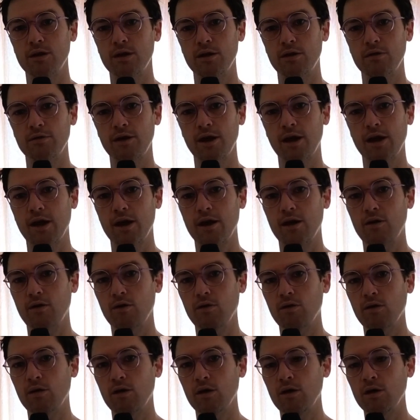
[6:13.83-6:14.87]
of how
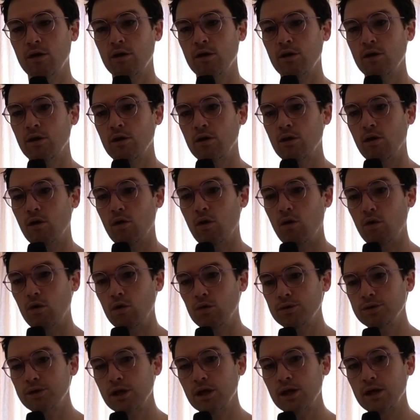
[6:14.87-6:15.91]

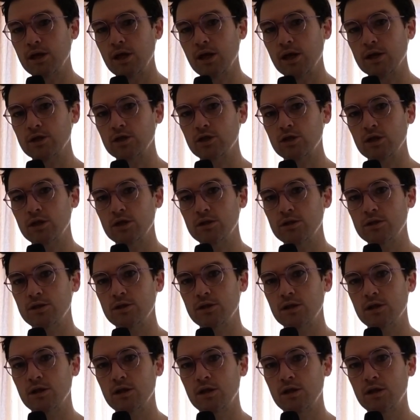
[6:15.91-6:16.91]
old connections